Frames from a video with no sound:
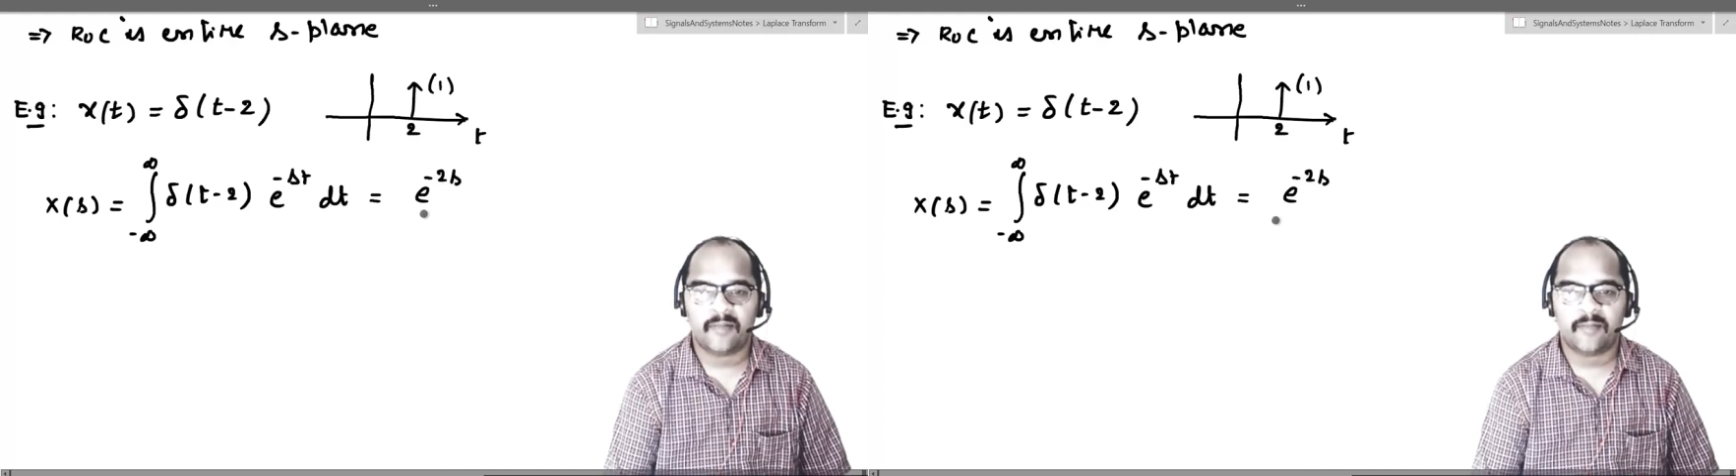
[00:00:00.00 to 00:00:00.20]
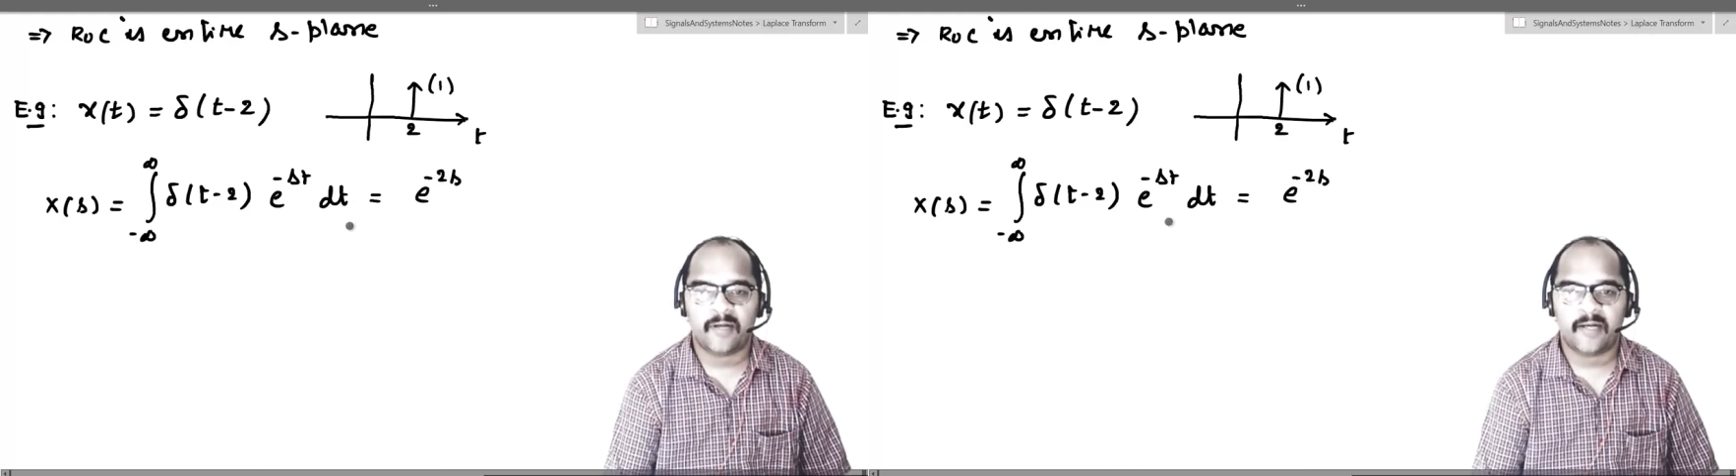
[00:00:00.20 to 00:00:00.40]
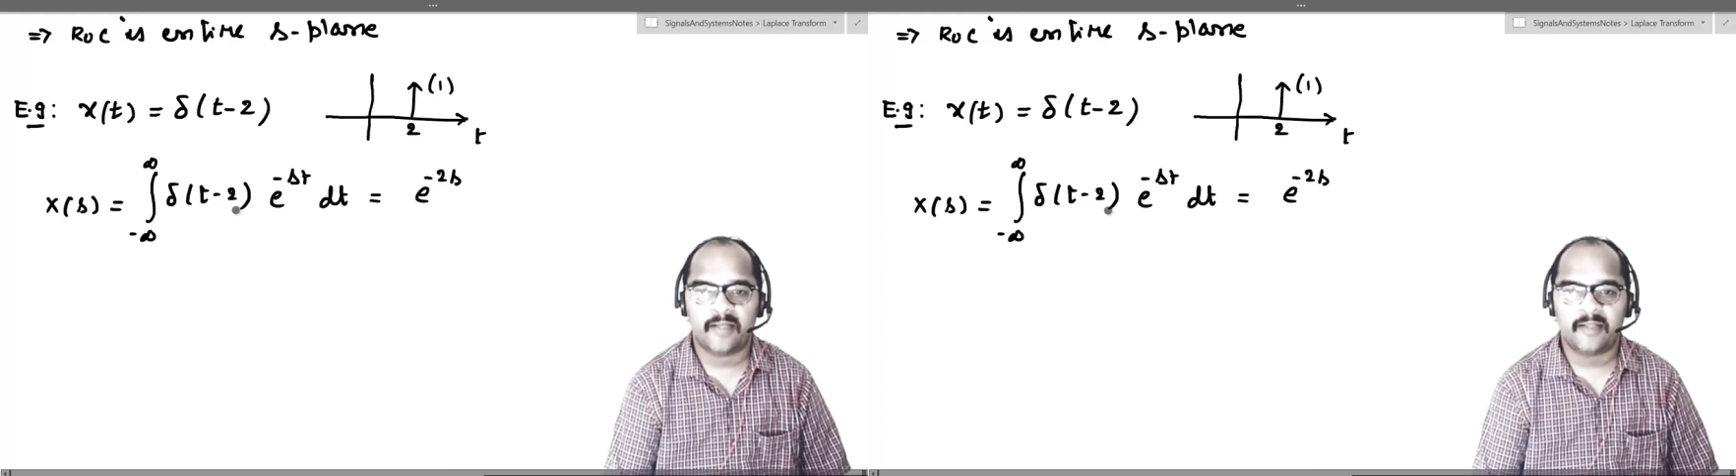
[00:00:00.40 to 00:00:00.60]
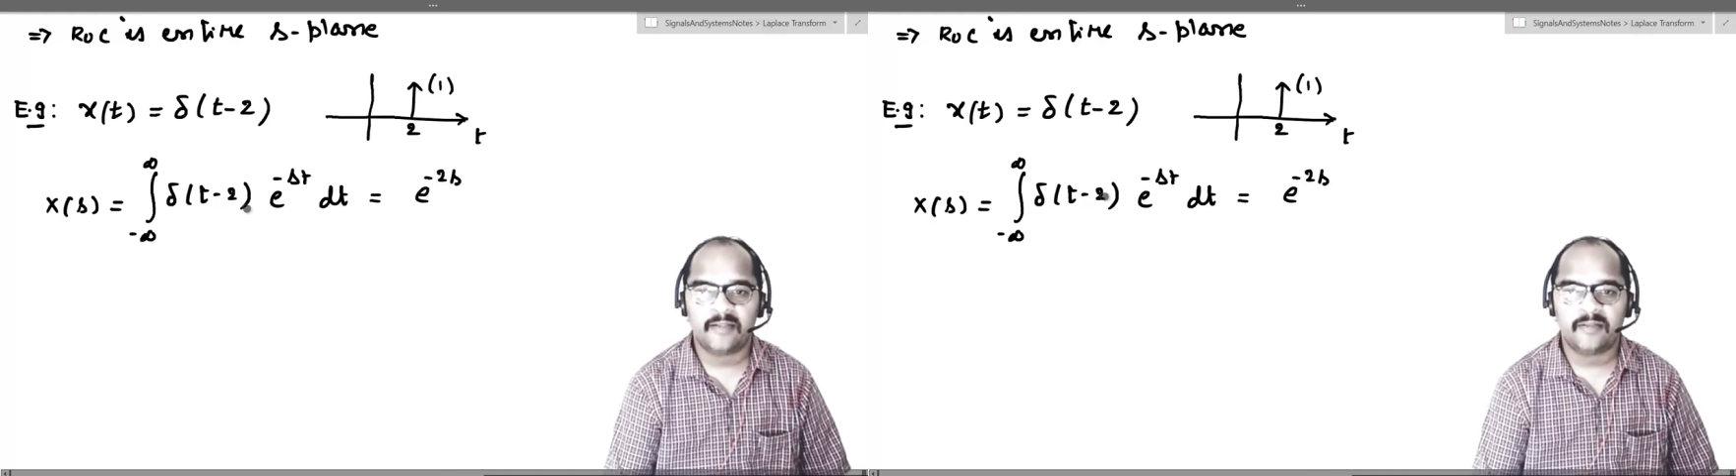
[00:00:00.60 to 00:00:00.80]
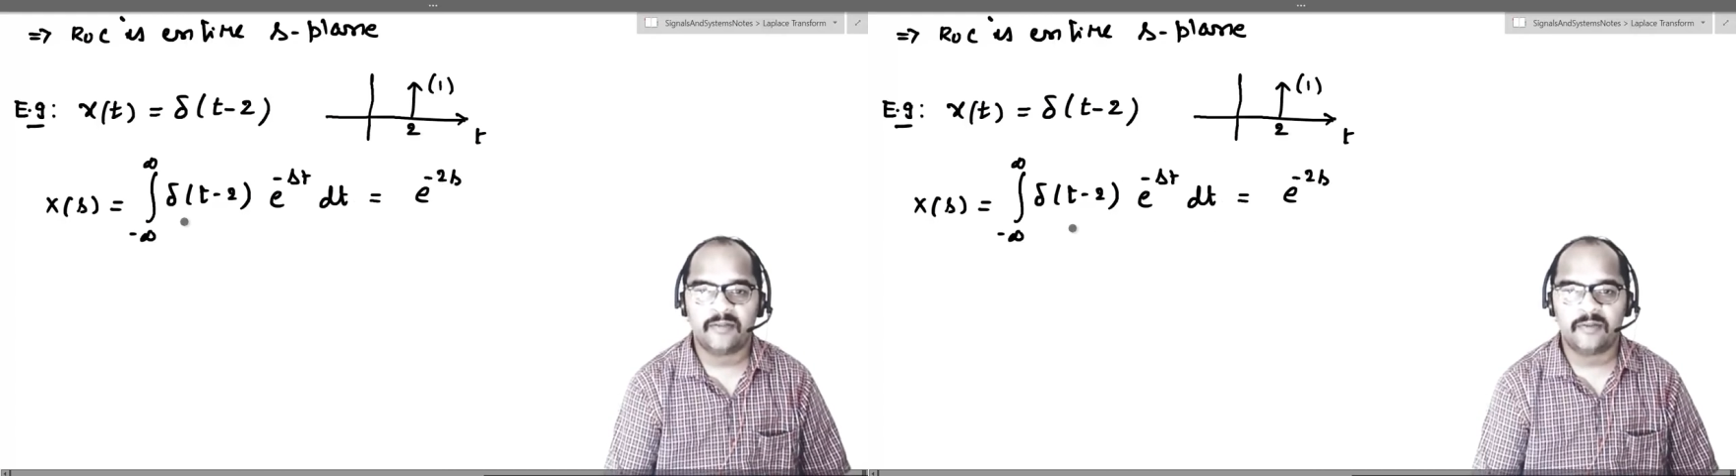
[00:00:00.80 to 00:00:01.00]

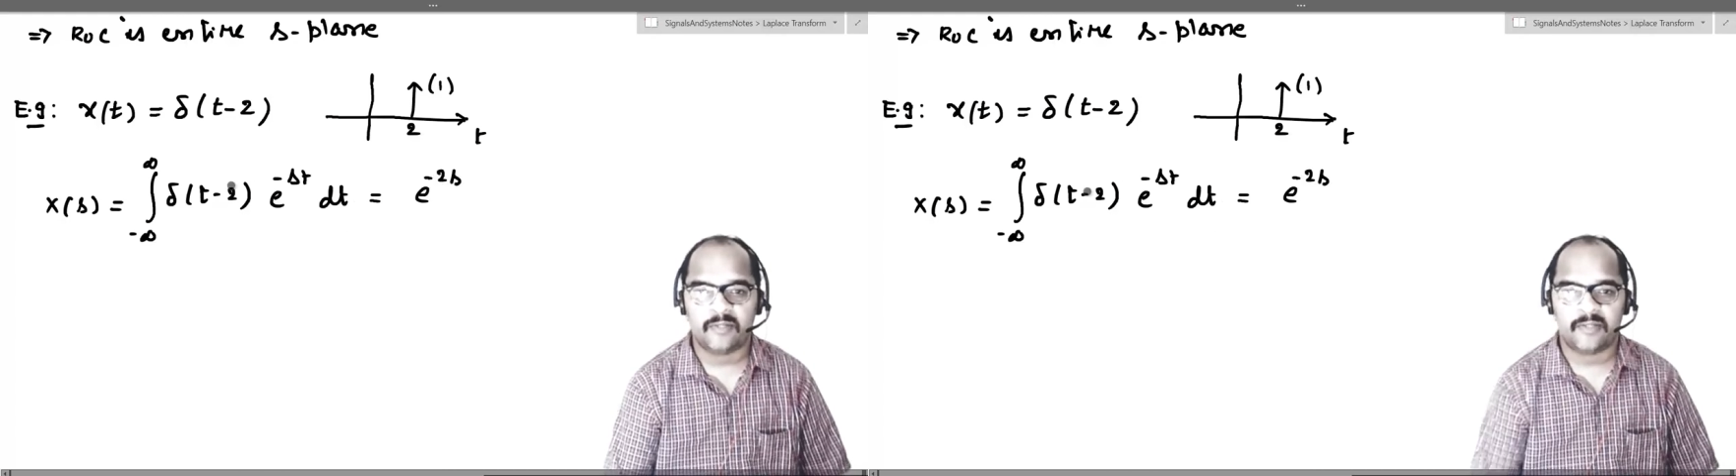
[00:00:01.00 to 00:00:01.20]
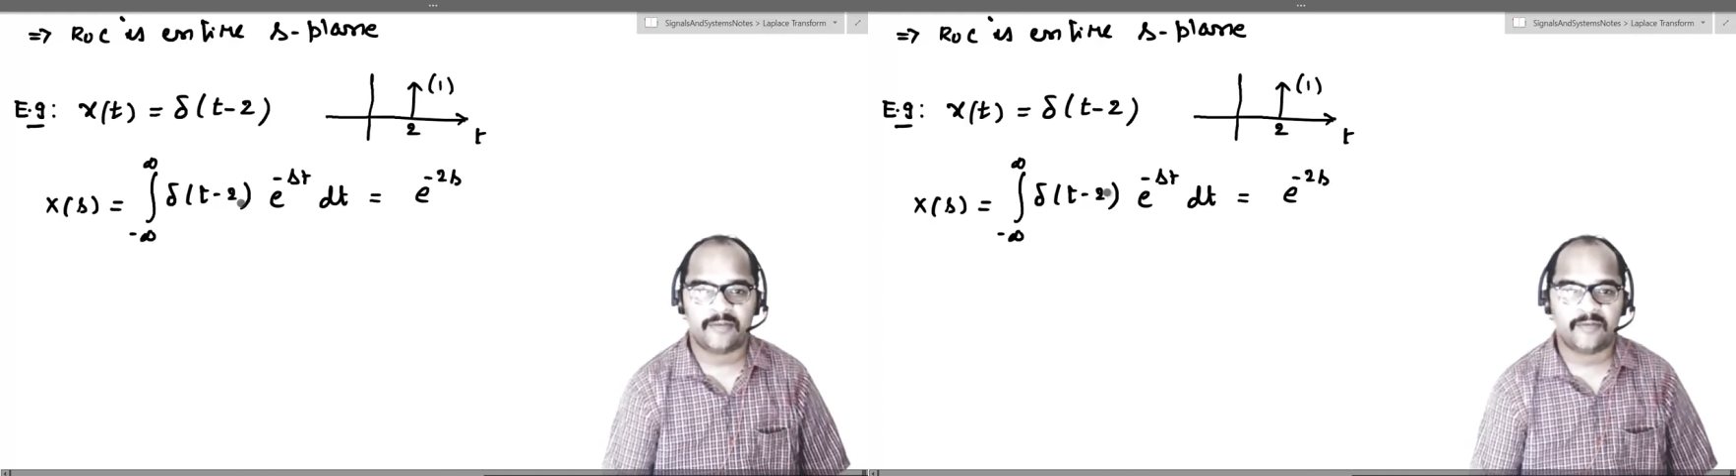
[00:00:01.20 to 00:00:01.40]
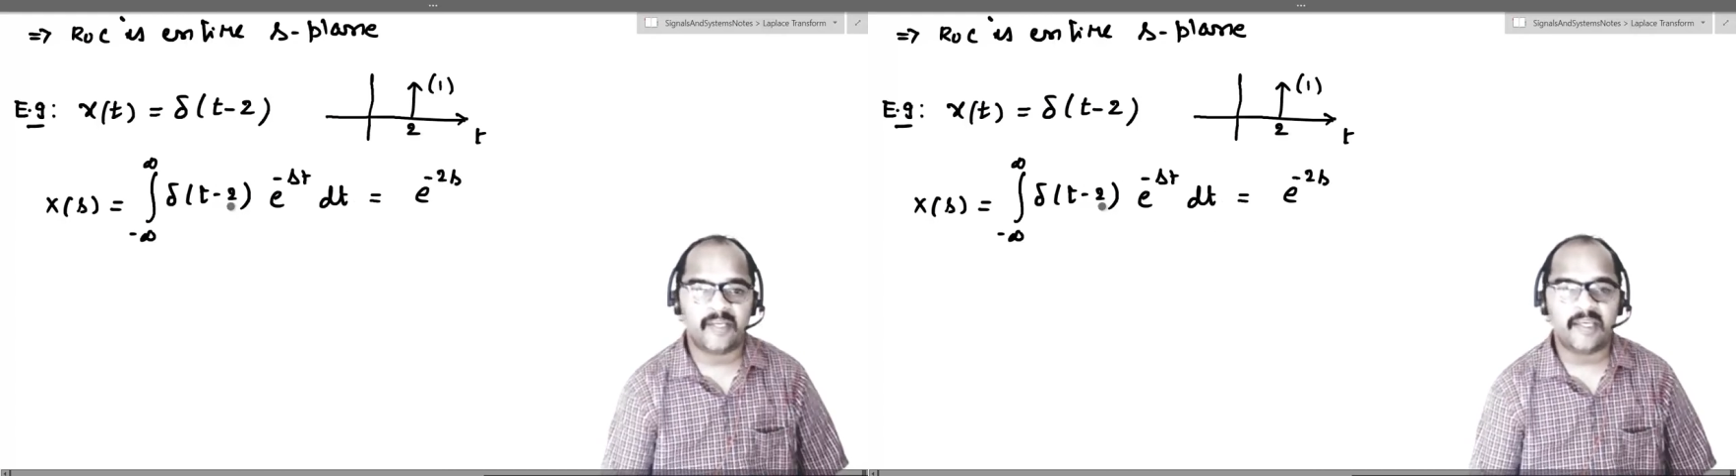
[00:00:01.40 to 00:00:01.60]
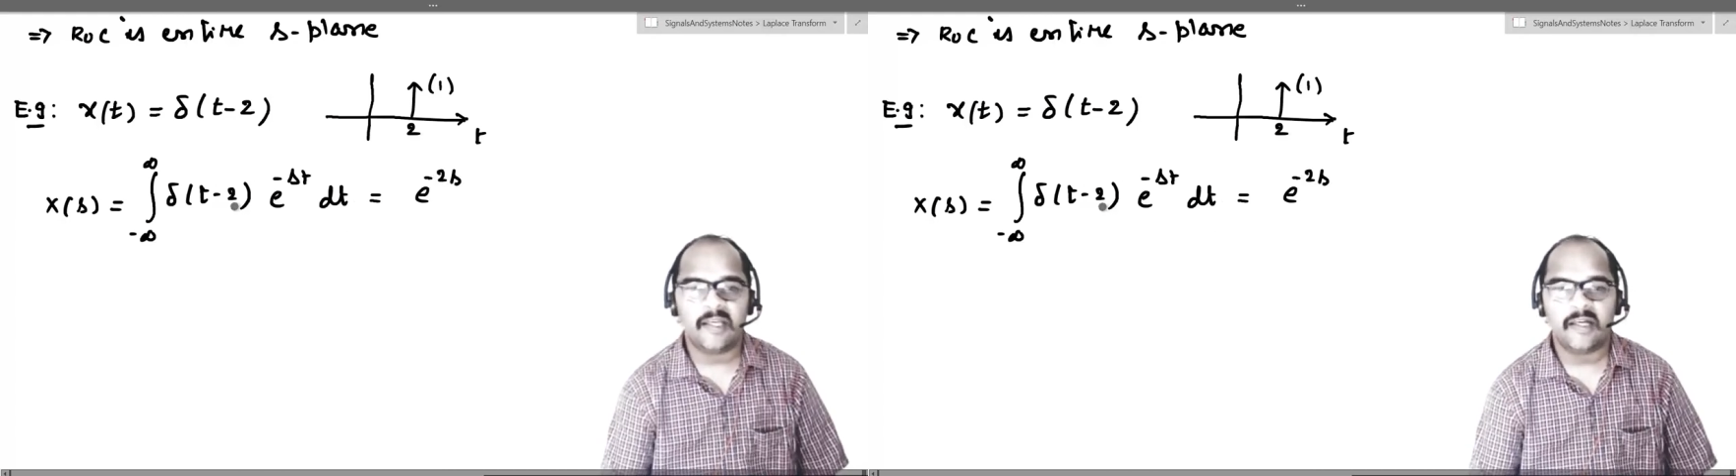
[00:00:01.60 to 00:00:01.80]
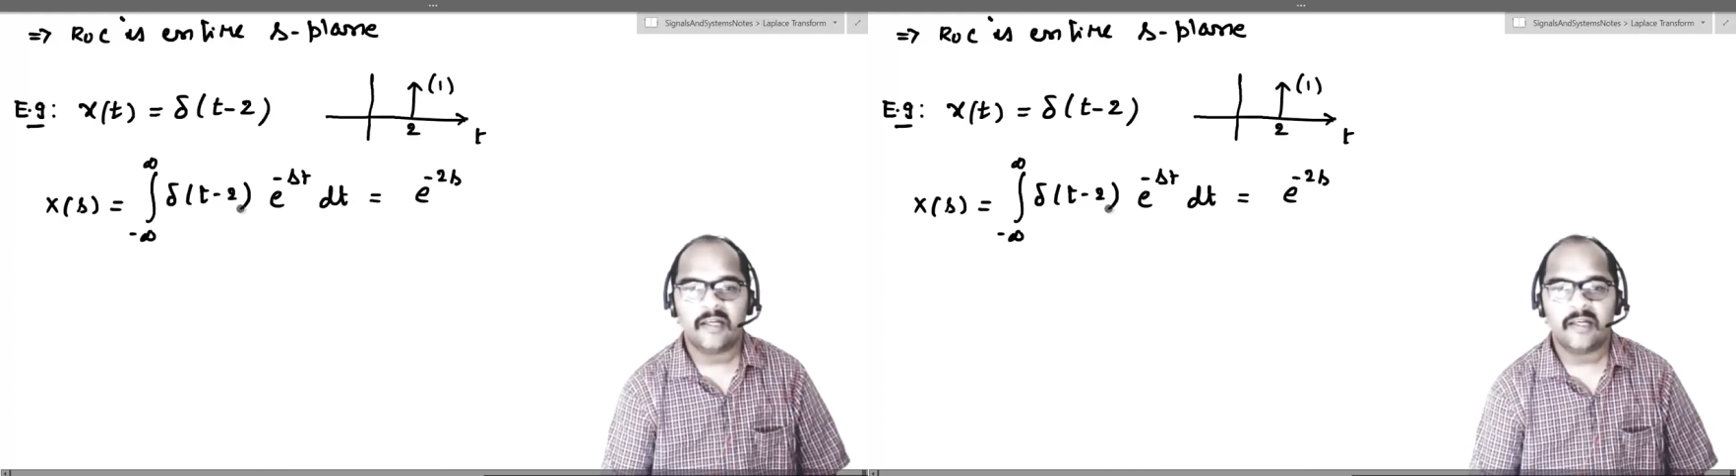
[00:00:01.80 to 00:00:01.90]
minus 2s. Why?